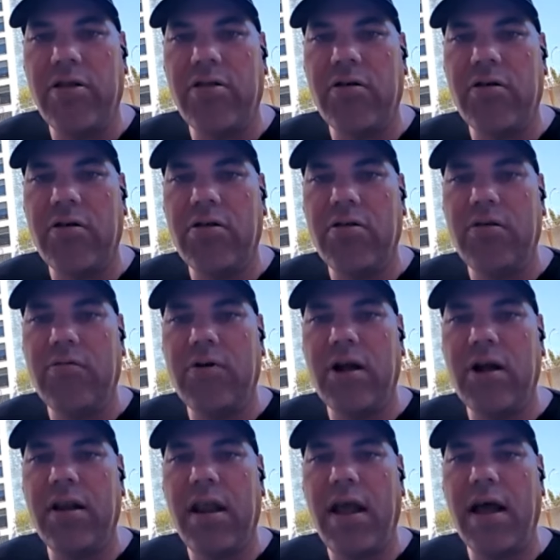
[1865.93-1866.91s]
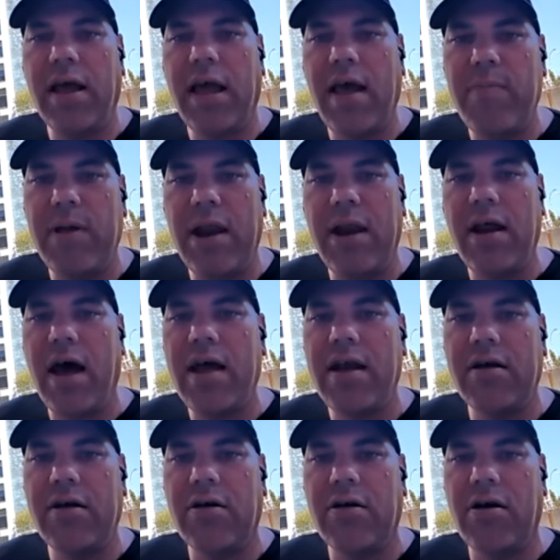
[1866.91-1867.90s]
now. So what Agamben and
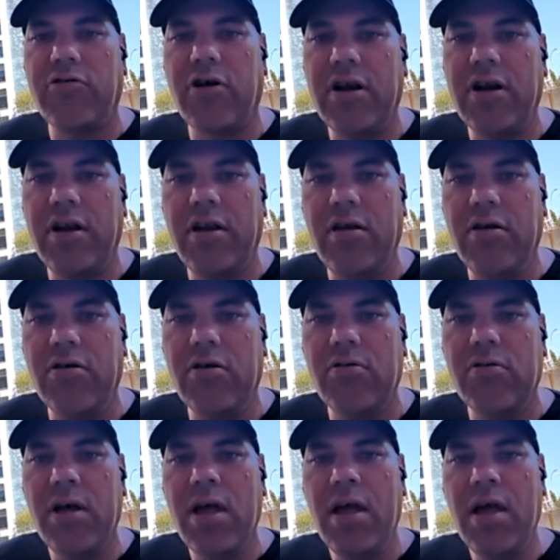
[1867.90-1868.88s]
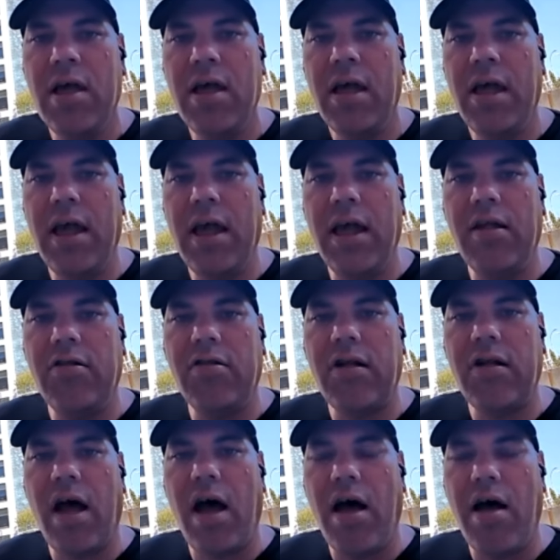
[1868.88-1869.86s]
Heidegger are trying to do
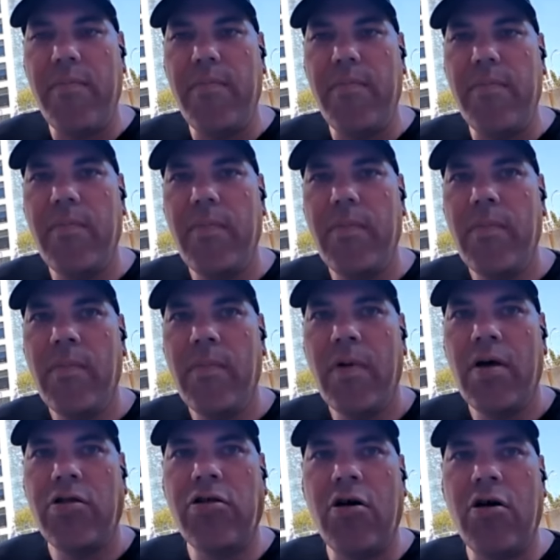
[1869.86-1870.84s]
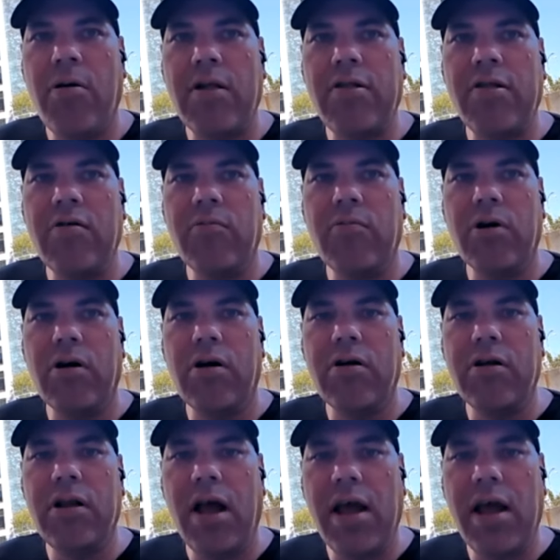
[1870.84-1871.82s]
is show, as it
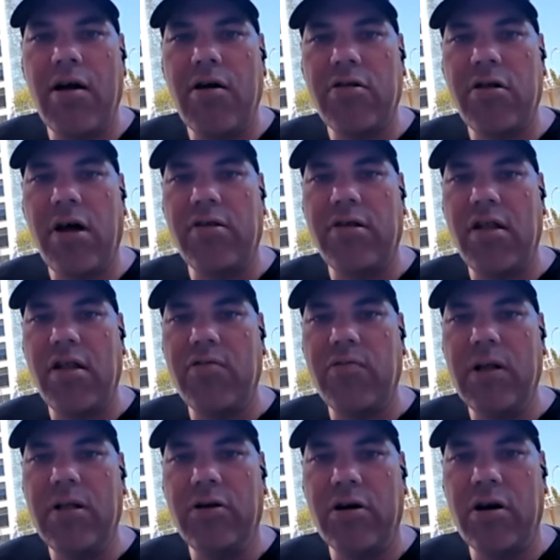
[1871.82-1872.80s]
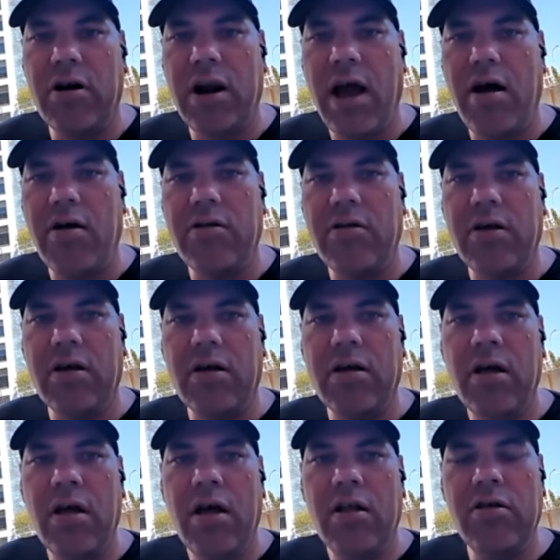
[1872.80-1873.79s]
were, like Aristotle says, we learn how
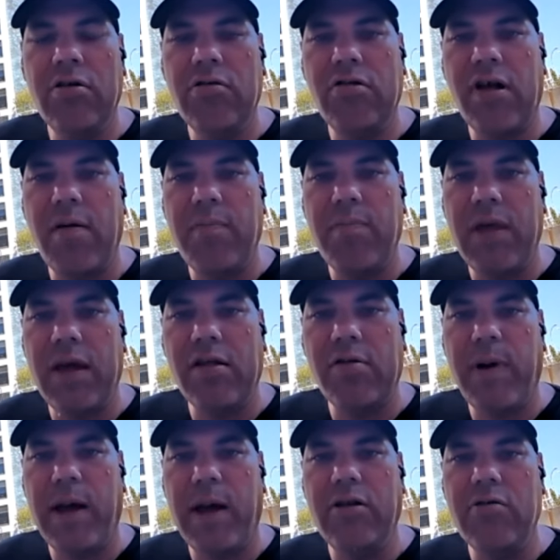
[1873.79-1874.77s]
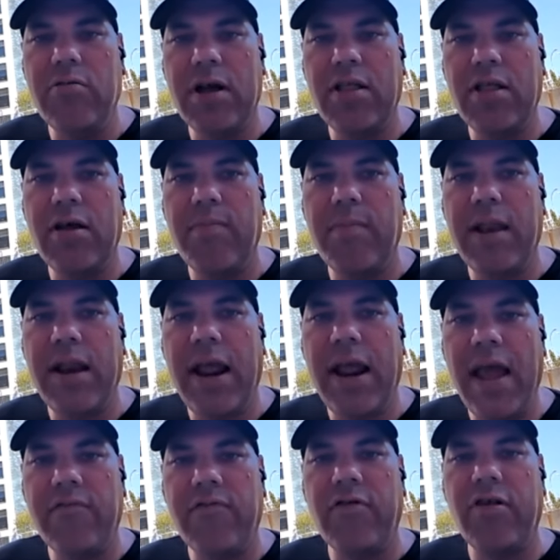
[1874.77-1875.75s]
to do some things by doing them
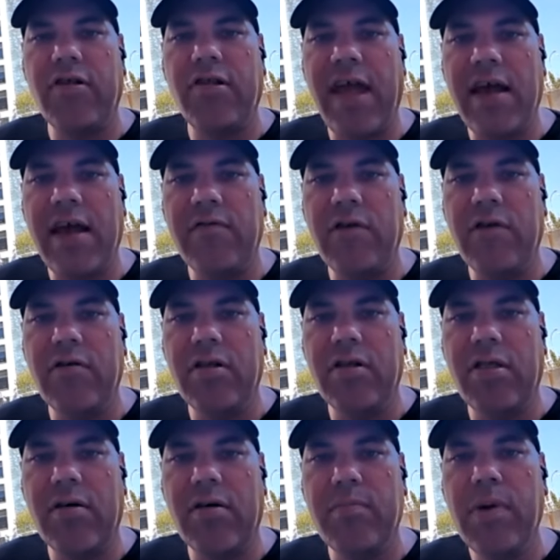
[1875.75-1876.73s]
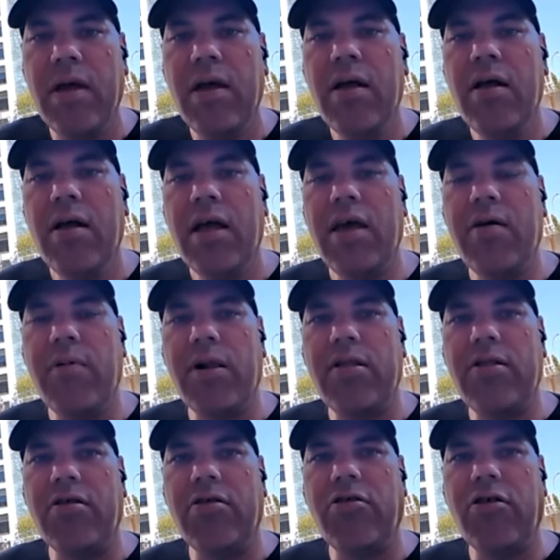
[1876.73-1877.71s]
and for the sake of doing them. He
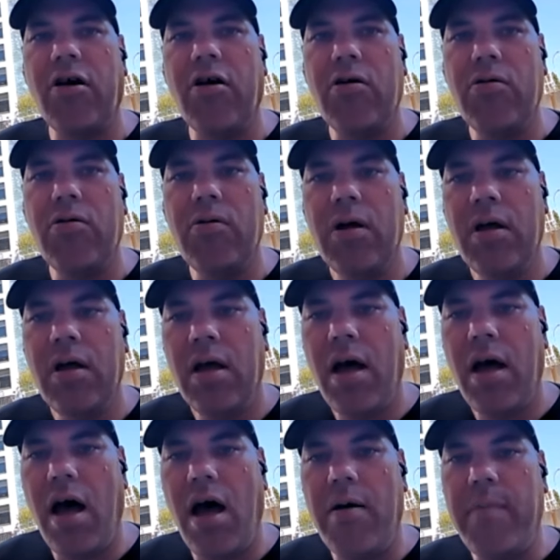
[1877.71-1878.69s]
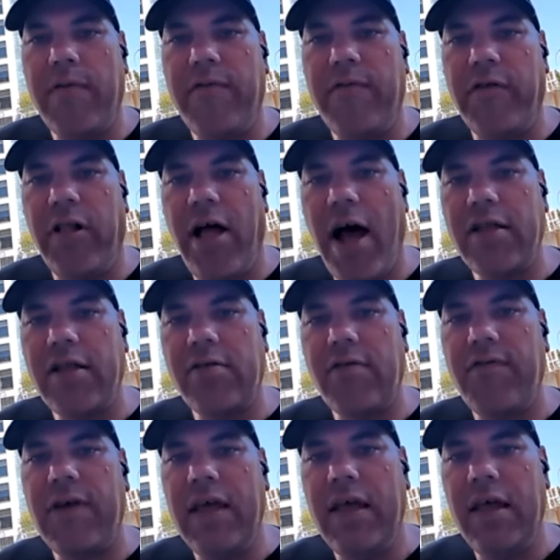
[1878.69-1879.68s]
wants to show a
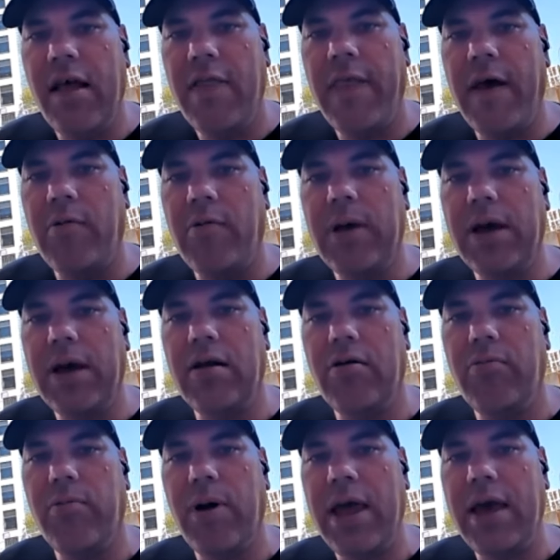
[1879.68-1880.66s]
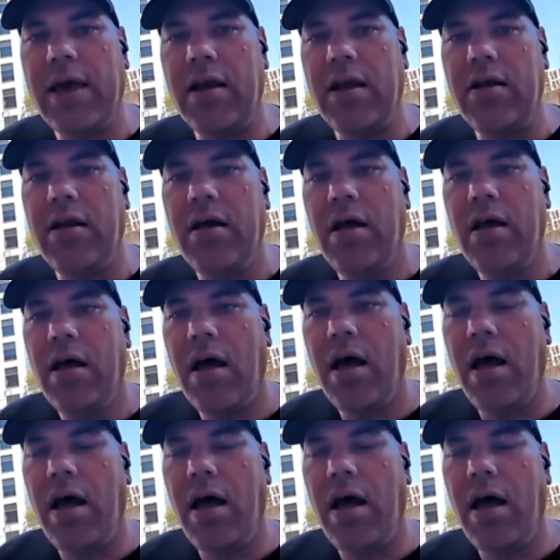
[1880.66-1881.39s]
philosophy that we could awaken